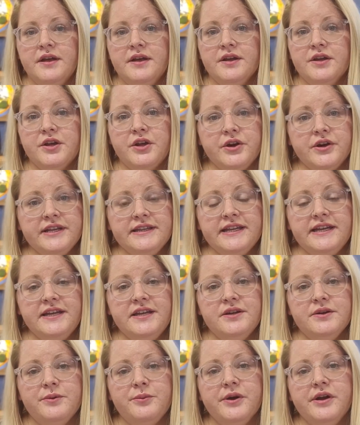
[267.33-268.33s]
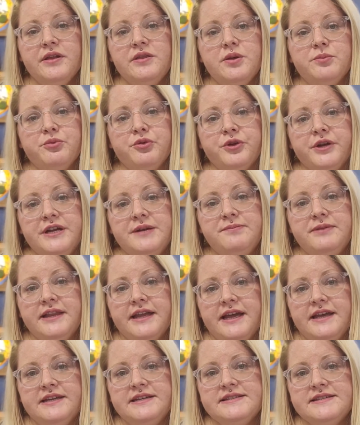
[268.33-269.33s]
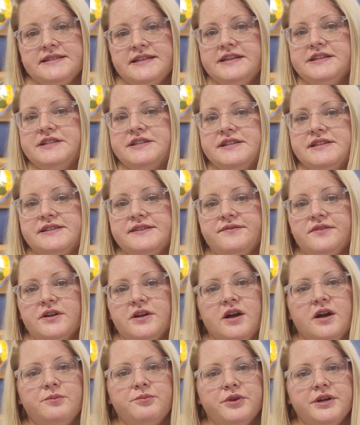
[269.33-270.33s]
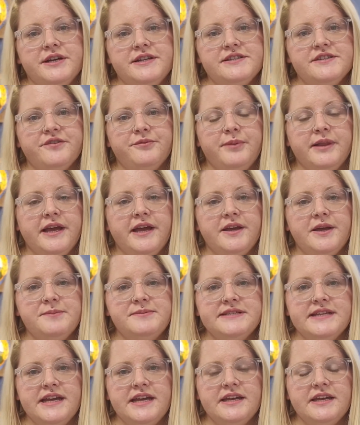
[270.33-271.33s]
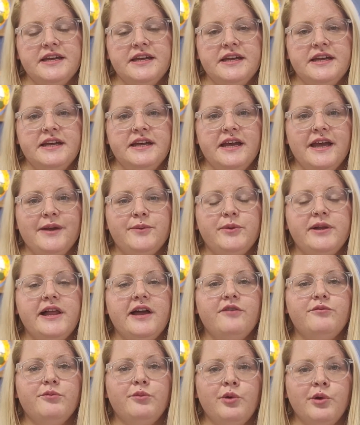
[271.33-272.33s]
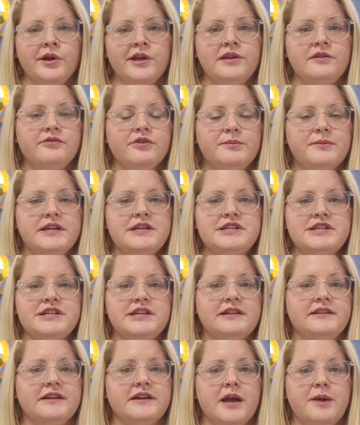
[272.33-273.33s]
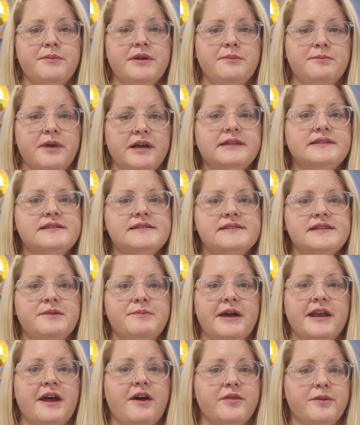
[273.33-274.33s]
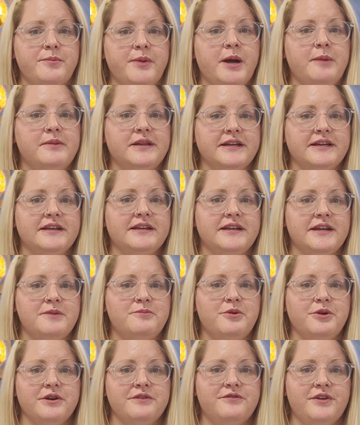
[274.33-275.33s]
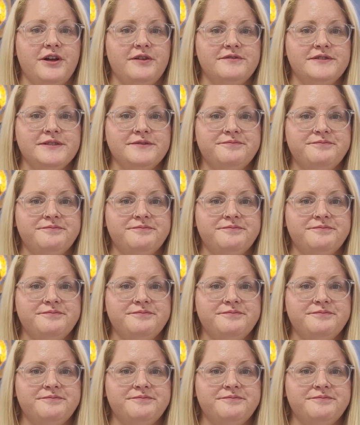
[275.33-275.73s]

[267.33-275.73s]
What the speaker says: Currently, we're in the pre-planning stages of the comprehensive plan update, and we'll have more information in the coming months about how the public can get more involved.